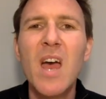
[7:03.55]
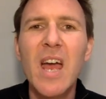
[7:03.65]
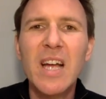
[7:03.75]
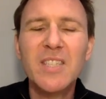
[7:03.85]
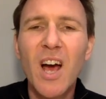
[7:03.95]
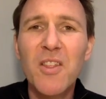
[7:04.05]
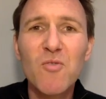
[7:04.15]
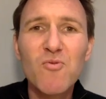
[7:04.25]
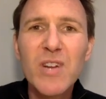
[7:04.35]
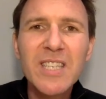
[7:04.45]
It's either
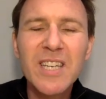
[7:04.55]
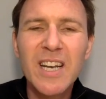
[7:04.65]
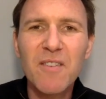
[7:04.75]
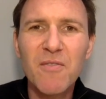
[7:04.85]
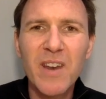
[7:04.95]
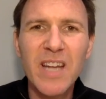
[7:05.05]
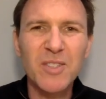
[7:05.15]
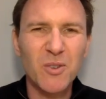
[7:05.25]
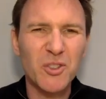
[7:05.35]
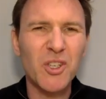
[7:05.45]
recently finished
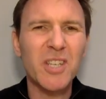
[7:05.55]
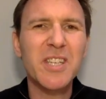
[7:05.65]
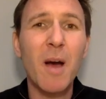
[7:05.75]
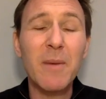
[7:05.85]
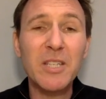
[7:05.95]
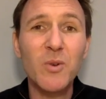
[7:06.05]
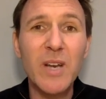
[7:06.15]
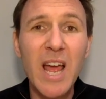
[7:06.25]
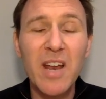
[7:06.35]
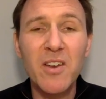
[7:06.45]
or just coming to an
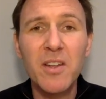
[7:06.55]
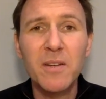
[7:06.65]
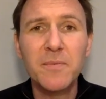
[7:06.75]
end.